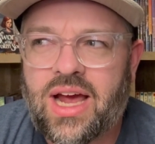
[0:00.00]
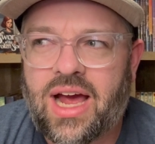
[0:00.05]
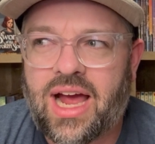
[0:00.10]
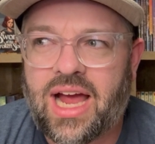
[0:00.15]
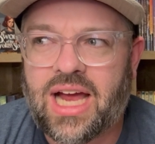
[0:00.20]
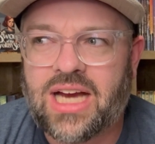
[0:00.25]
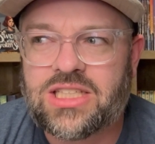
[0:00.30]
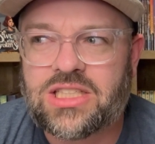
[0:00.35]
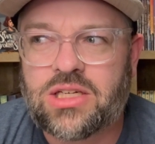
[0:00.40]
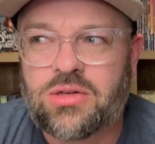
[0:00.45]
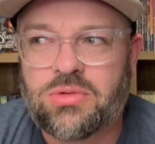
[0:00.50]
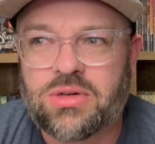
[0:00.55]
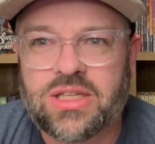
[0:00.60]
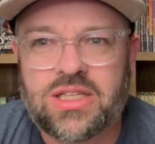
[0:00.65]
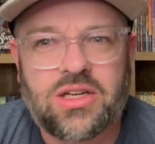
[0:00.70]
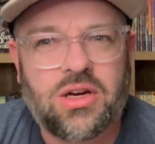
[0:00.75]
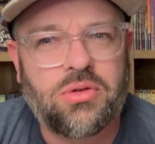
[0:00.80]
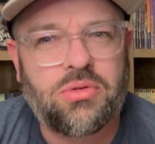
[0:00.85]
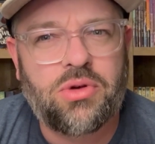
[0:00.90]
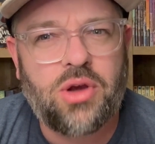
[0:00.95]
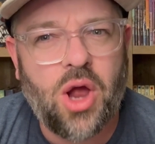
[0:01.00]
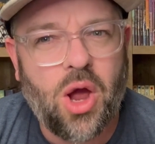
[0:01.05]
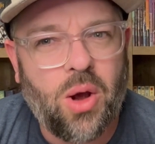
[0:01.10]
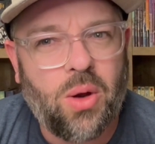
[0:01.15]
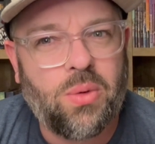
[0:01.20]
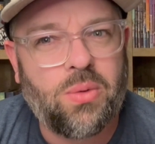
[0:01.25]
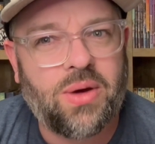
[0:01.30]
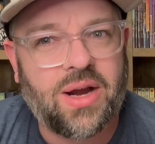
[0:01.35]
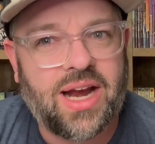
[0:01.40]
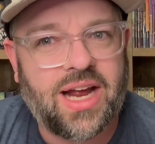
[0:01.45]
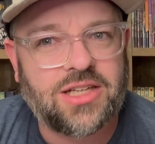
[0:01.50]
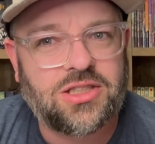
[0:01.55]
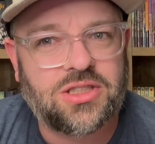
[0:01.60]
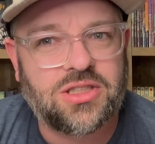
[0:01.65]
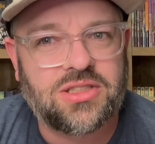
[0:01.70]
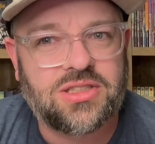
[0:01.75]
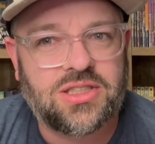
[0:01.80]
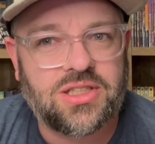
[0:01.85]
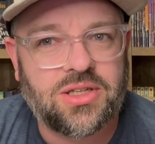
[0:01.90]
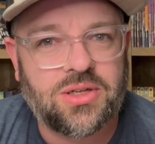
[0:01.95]
I actually really don't know what I
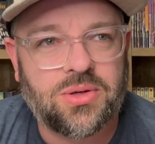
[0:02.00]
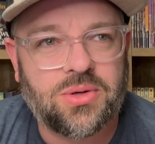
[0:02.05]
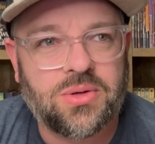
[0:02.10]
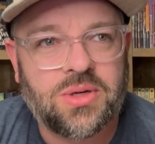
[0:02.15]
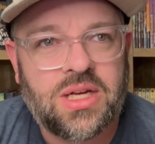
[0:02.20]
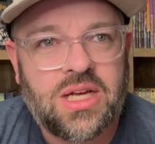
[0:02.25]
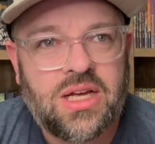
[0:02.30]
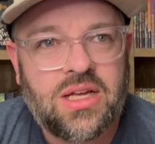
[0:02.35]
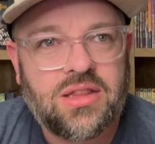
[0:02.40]
should do.